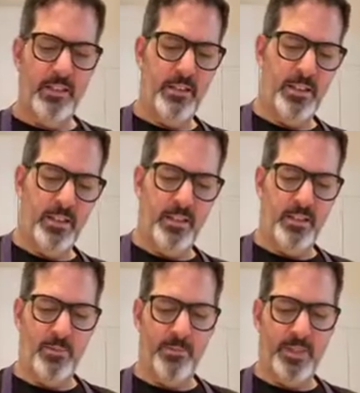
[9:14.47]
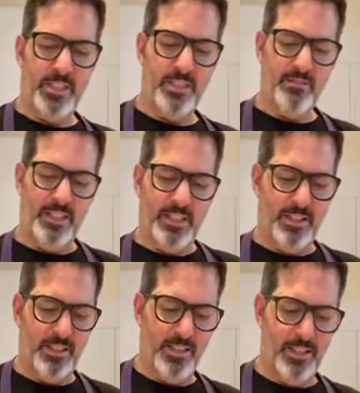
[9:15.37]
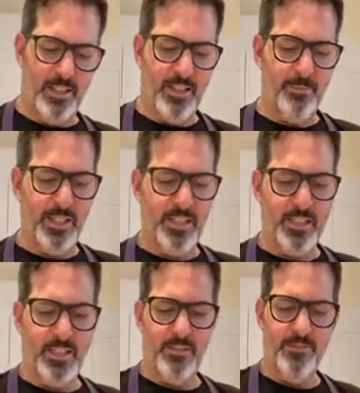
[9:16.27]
And we'll mix it around a little on our pizza.